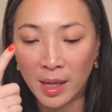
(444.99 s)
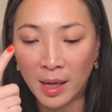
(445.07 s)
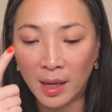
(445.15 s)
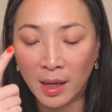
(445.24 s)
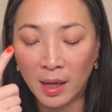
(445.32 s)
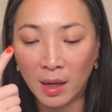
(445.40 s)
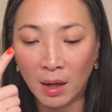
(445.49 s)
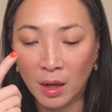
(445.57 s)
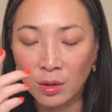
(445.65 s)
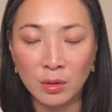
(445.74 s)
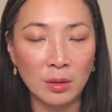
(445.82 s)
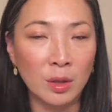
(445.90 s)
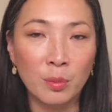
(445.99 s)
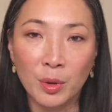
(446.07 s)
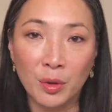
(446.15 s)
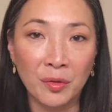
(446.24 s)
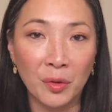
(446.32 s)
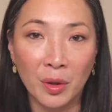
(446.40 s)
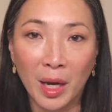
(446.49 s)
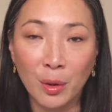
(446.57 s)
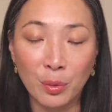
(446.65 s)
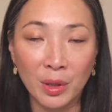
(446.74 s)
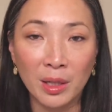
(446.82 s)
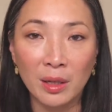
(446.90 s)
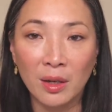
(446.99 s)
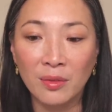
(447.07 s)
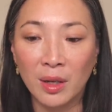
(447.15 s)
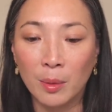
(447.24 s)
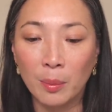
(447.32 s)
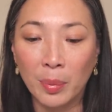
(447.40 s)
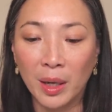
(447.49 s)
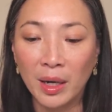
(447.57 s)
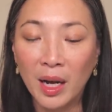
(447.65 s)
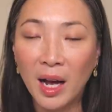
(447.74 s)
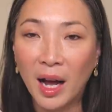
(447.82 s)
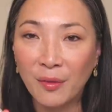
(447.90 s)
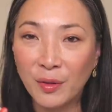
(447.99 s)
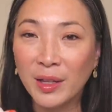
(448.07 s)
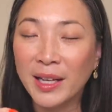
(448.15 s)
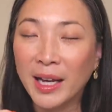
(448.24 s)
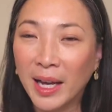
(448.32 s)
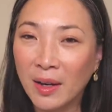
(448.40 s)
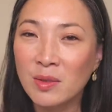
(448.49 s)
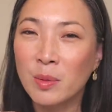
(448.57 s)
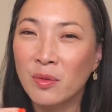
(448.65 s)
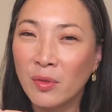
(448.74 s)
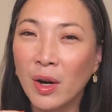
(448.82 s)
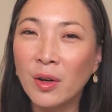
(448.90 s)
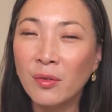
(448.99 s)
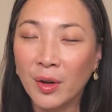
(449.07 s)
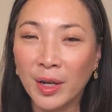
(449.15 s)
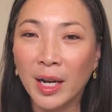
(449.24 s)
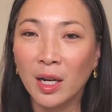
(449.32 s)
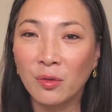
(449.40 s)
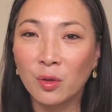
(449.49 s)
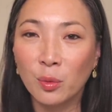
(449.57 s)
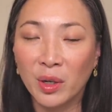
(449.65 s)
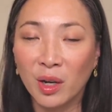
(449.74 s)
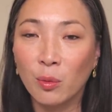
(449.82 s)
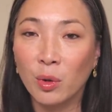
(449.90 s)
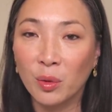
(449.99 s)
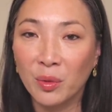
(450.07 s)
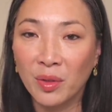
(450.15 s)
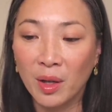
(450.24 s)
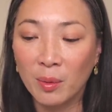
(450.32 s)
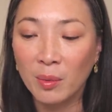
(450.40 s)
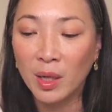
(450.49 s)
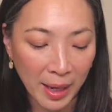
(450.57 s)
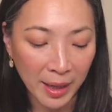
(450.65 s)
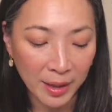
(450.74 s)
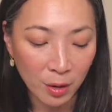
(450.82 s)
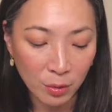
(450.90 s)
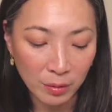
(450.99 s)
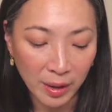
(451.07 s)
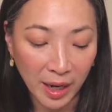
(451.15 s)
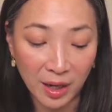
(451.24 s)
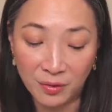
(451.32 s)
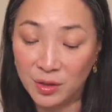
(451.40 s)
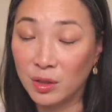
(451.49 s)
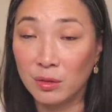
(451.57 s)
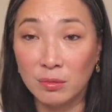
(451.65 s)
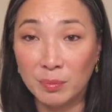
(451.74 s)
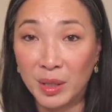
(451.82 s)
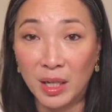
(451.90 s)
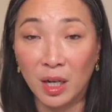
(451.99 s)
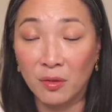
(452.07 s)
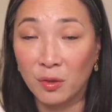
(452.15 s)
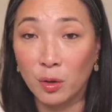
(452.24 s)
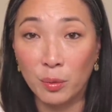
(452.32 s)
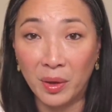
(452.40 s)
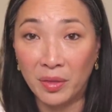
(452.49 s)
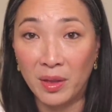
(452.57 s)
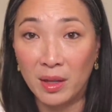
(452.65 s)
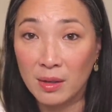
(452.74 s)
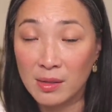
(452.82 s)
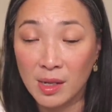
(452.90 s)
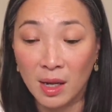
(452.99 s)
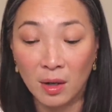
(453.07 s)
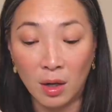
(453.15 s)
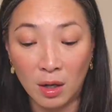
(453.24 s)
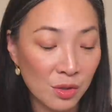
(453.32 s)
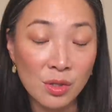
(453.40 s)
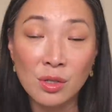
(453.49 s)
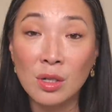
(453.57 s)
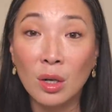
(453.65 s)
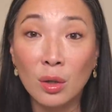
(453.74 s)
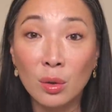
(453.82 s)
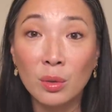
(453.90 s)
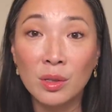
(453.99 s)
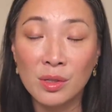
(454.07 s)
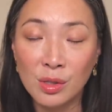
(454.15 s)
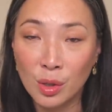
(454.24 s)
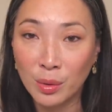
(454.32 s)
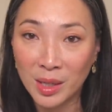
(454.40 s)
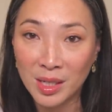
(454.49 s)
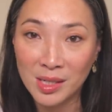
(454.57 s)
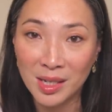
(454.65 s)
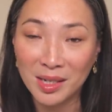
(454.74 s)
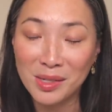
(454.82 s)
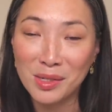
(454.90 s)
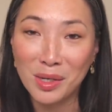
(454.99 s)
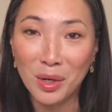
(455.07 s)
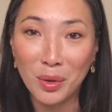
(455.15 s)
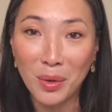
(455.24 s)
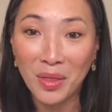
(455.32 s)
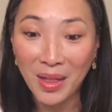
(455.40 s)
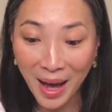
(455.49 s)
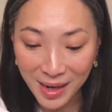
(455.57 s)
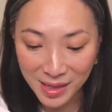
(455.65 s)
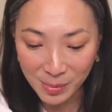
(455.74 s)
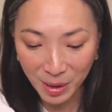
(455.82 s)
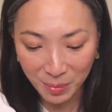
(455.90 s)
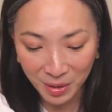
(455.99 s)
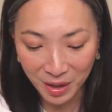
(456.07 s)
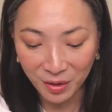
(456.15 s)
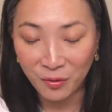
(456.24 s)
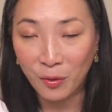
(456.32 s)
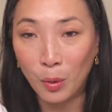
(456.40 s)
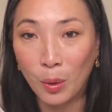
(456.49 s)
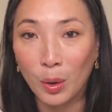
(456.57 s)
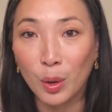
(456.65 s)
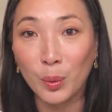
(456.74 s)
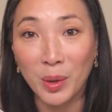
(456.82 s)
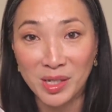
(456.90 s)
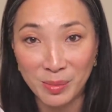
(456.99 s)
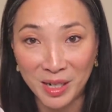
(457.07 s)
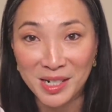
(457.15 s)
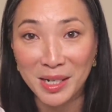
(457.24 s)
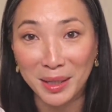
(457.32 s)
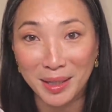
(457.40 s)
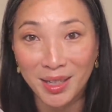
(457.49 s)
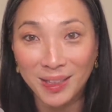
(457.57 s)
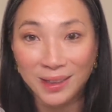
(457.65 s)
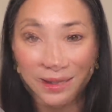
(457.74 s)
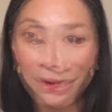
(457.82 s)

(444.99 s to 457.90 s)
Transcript: They are, they're beautiful. I really love them, but I feel like I have to be very, very careful when I work with them, and I don't have to be careful with these at all. So, so easy. So that is my pick for Westman Atelier.